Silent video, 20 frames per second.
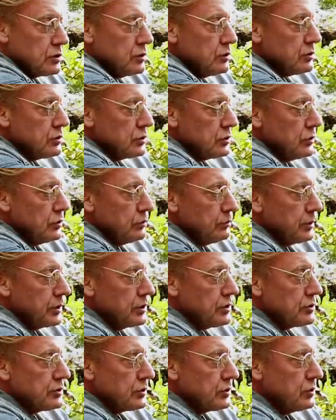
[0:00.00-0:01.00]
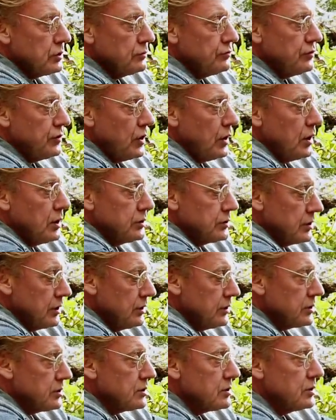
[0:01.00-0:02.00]
too soon, because it could fall
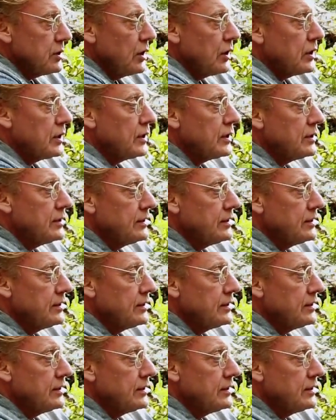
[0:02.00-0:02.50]
until it's snug.